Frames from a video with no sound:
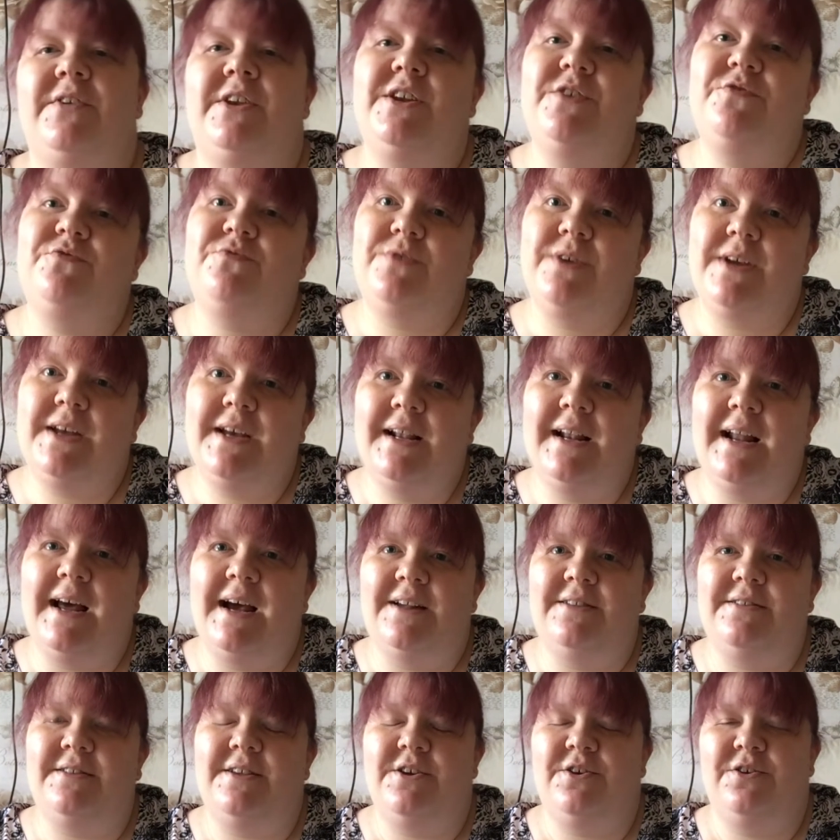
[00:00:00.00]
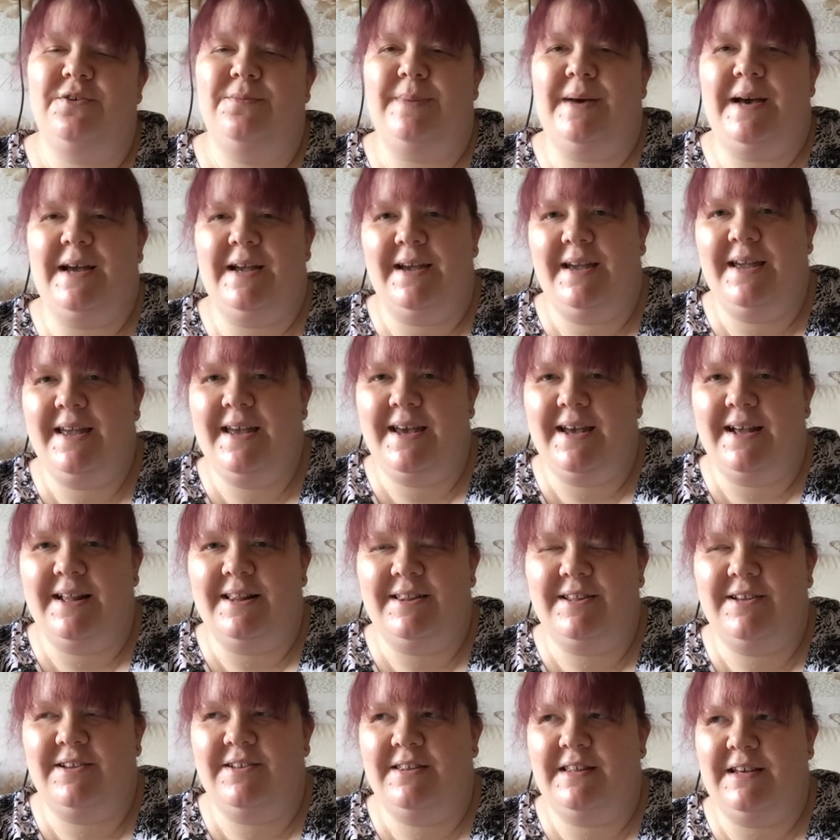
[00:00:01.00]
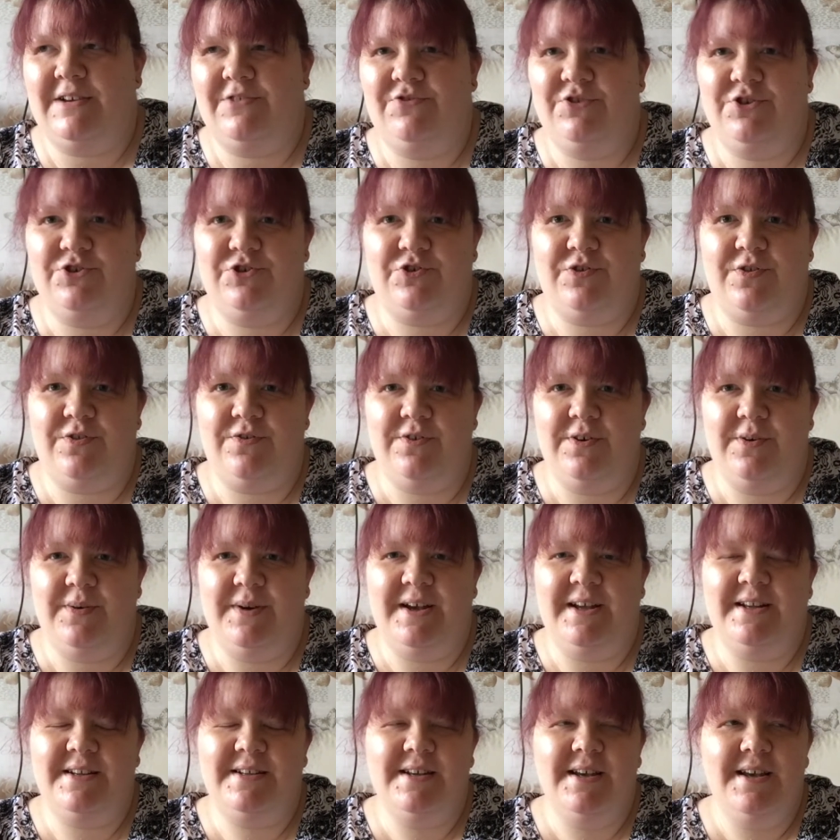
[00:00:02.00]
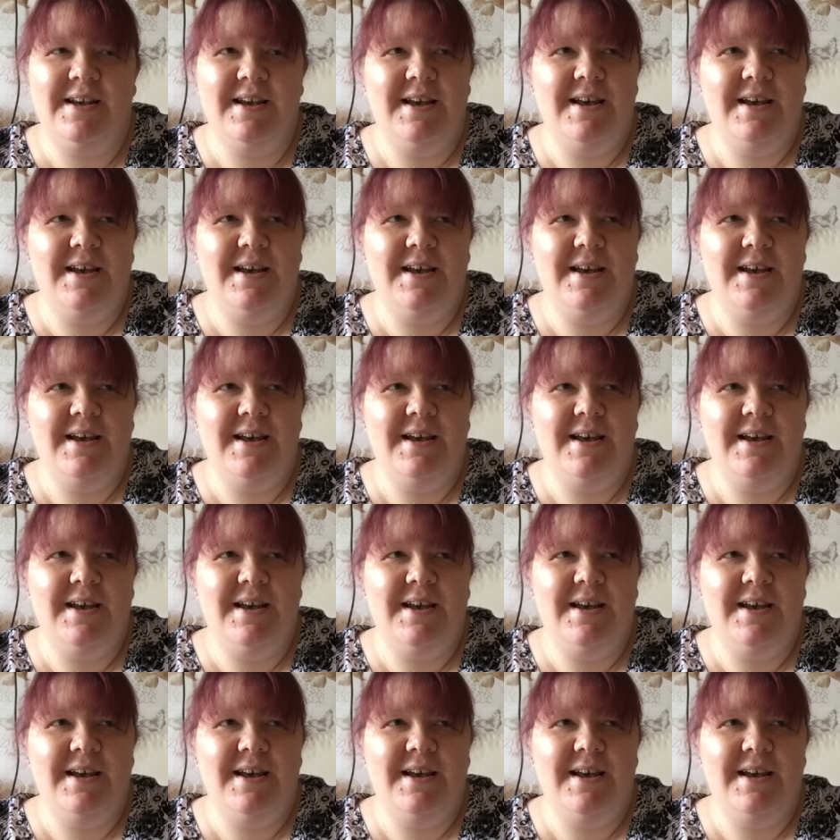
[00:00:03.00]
I didn't realise that you could buy a kit because I rushed through it.